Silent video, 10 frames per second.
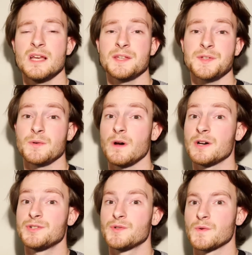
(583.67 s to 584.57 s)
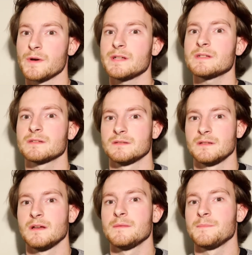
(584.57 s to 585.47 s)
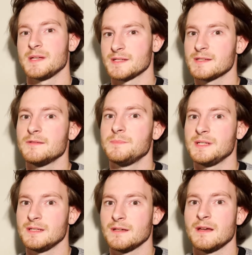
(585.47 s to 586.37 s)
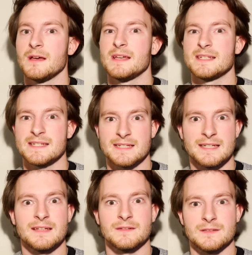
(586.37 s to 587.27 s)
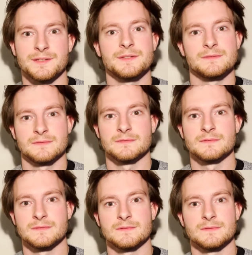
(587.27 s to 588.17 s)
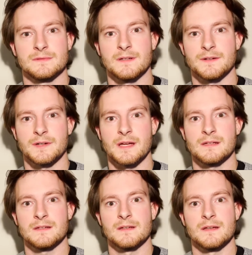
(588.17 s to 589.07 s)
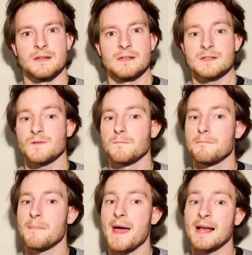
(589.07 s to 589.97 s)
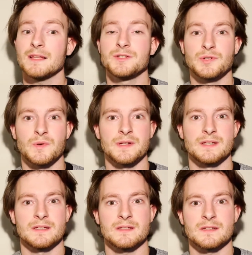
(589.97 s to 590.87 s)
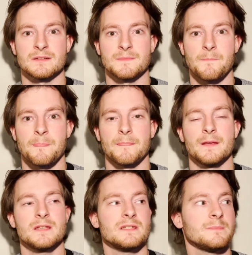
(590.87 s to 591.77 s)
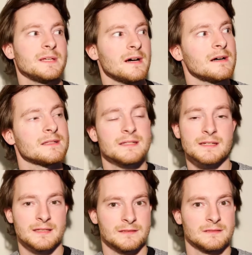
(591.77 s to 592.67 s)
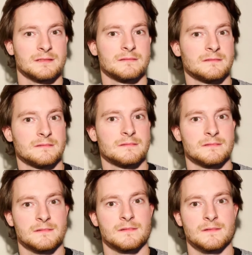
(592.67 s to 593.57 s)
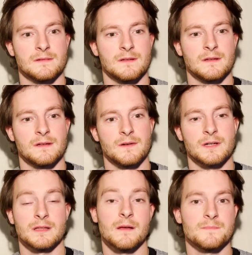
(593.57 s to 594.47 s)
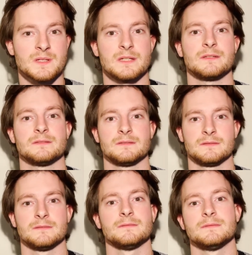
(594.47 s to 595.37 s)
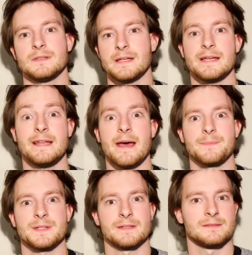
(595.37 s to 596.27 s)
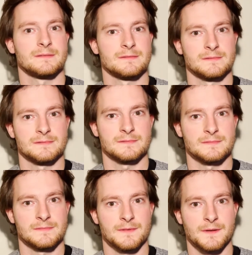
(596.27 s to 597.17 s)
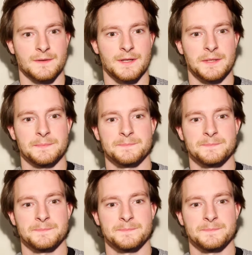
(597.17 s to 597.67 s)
So adroit means to be skilled. Okay? So maladroitness is to be unskilled or clumsy, inept. Okay?